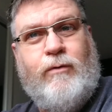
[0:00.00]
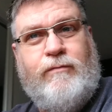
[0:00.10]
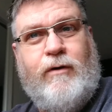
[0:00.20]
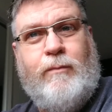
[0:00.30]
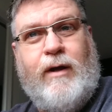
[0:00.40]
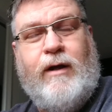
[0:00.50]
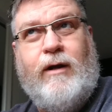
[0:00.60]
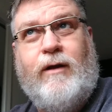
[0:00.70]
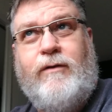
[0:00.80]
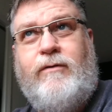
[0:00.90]
that's what
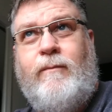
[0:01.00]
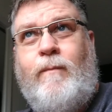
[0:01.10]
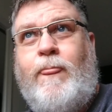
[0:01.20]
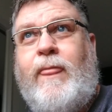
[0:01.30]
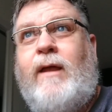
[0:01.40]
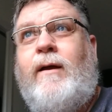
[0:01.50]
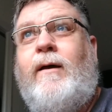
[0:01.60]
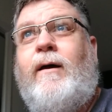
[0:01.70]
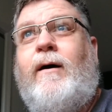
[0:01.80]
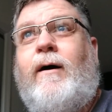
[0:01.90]
filmmaking is.
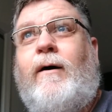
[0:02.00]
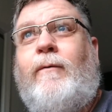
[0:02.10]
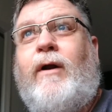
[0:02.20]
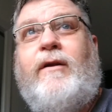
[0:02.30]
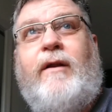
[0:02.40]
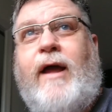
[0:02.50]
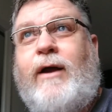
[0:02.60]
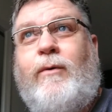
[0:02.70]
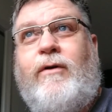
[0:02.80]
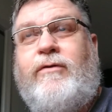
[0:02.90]
When I did
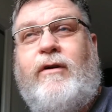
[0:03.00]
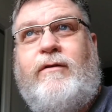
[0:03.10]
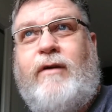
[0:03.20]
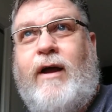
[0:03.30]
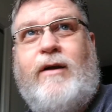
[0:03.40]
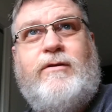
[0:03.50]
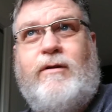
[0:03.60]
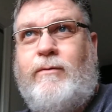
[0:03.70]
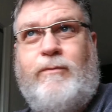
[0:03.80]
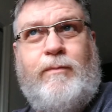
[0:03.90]
Acquiesce and
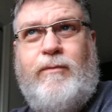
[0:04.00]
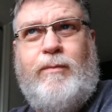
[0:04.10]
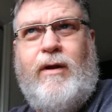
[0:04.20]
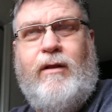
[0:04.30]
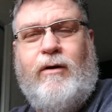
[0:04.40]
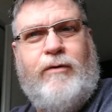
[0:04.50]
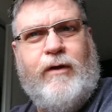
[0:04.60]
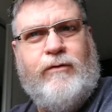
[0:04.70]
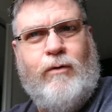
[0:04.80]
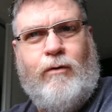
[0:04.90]
Attach, there was plenty of little
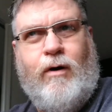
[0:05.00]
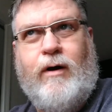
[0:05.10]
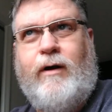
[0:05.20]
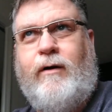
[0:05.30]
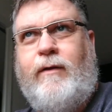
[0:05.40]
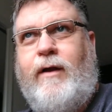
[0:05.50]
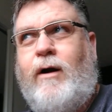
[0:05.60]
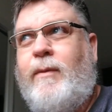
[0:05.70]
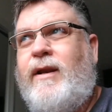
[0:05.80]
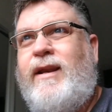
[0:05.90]
things going wrong here and
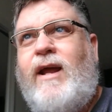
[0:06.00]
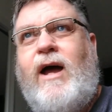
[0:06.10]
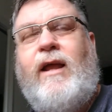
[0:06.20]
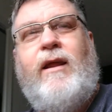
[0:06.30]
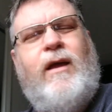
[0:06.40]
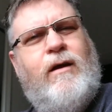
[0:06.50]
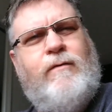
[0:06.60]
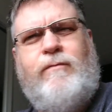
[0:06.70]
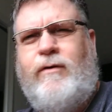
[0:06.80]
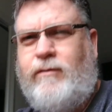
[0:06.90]
there, but not
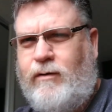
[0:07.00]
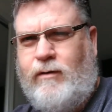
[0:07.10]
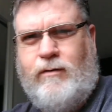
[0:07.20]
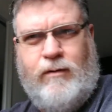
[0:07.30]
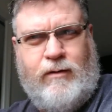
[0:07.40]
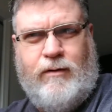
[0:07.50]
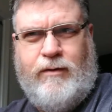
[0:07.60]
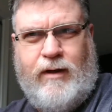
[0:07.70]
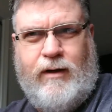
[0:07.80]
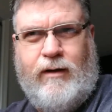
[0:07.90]
every single little
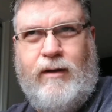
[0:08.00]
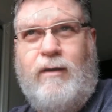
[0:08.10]
thing.